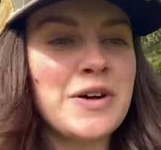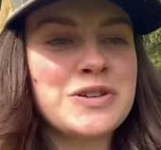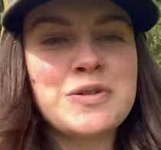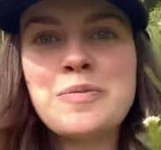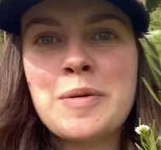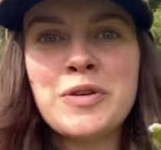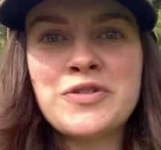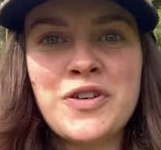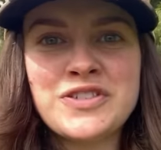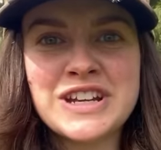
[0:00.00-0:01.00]
I'll do a bit more
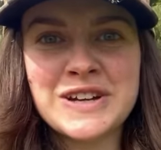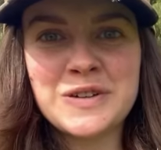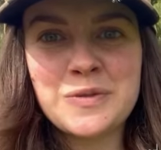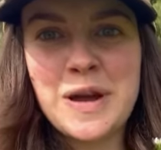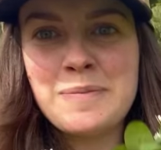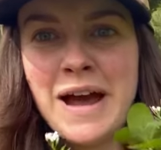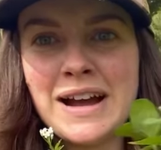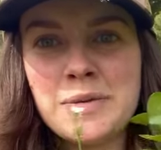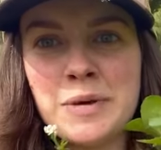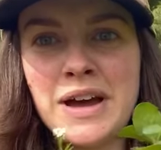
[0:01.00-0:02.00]
foraging on the way
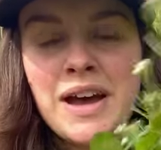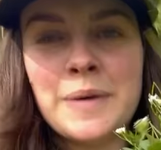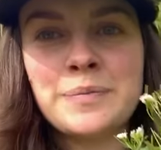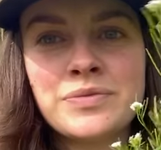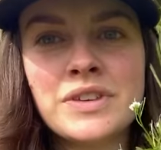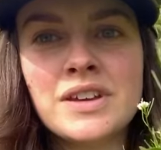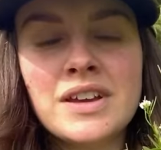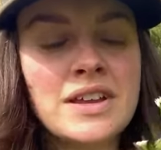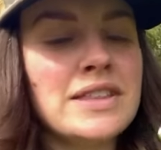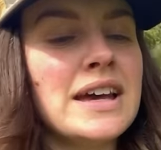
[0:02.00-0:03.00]
back, but
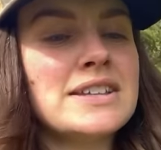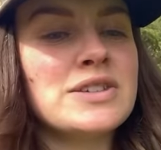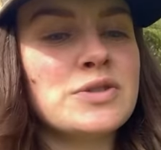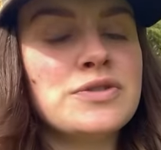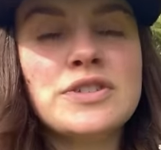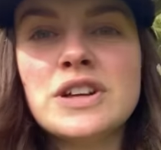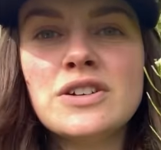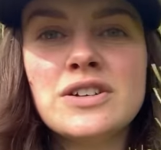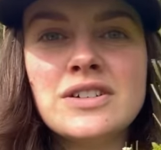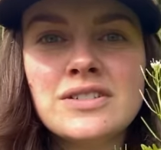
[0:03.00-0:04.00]
that's all for
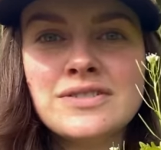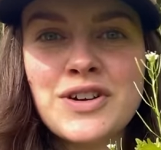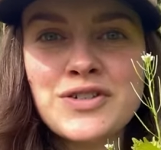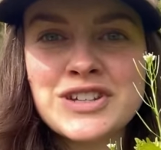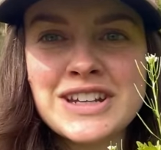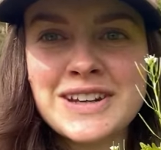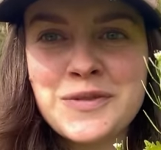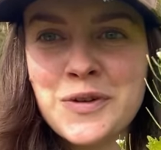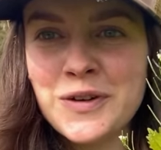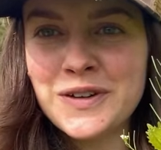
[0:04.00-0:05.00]
your foraging
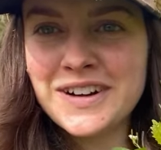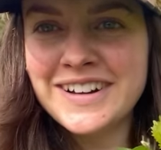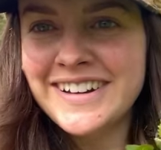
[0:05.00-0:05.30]
walk.